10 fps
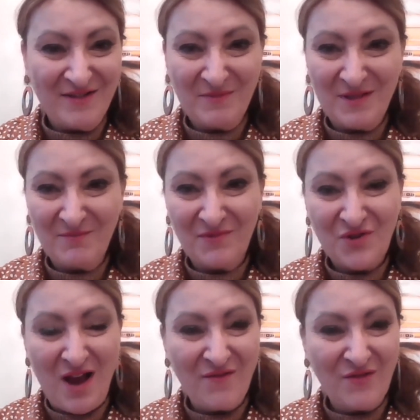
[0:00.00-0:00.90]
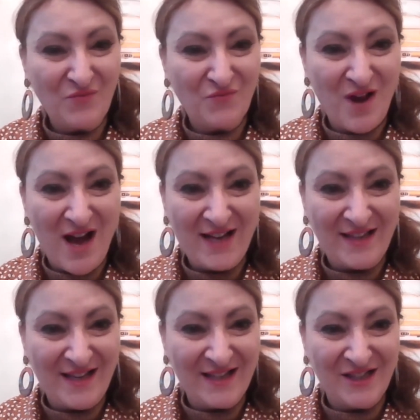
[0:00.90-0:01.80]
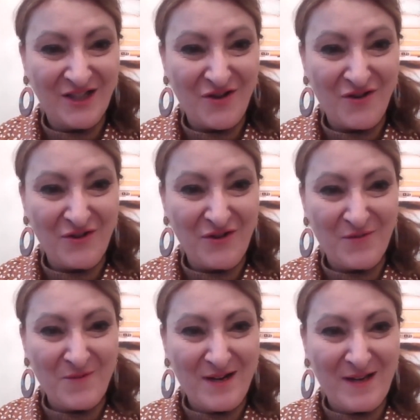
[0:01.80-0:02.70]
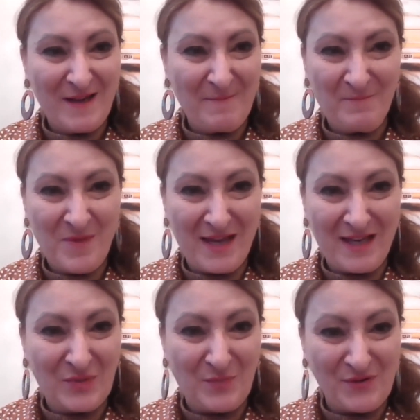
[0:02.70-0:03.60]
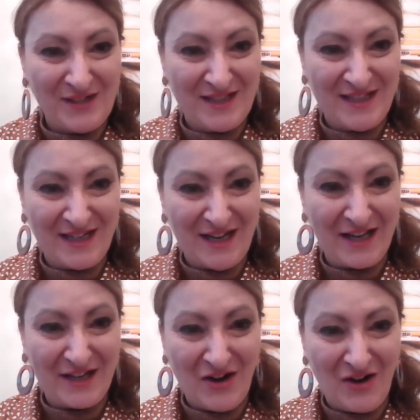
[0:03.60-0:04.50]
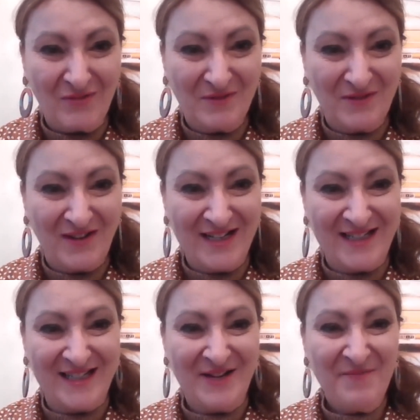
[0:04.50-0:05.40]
Some travel and writing. So you're really experiencing it all, right?